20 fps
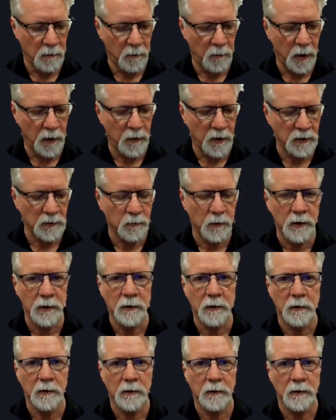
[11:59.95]
we'll run this
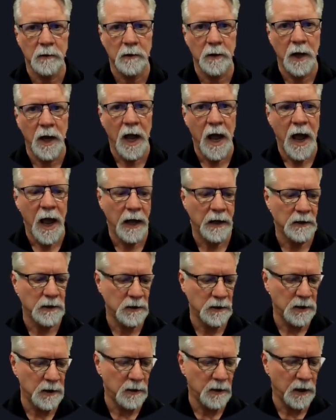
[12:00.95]
one and
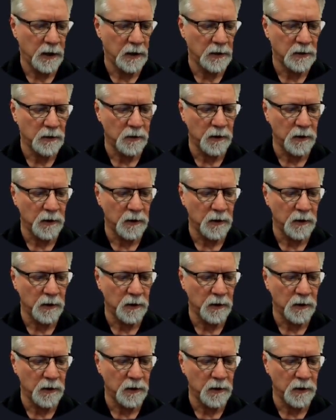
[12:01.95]
see that it's